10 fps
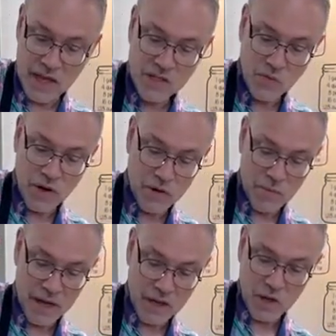And that's one of
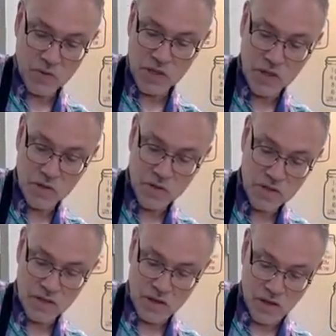my
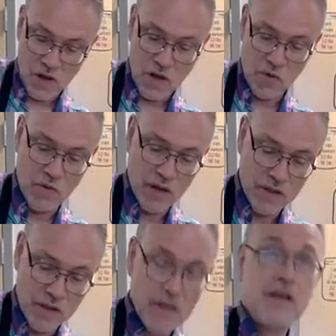go-tos, along
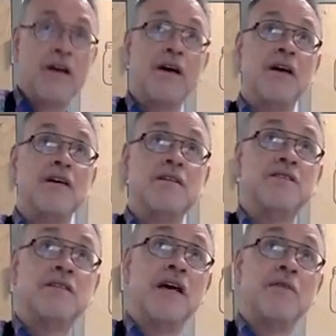with
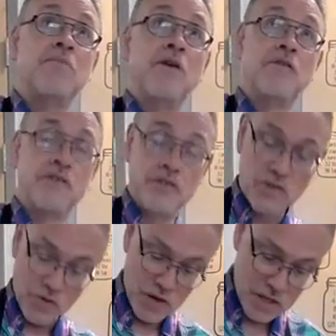St. Martha
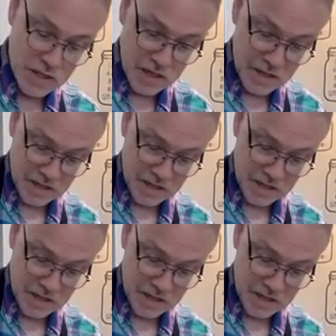Stewart,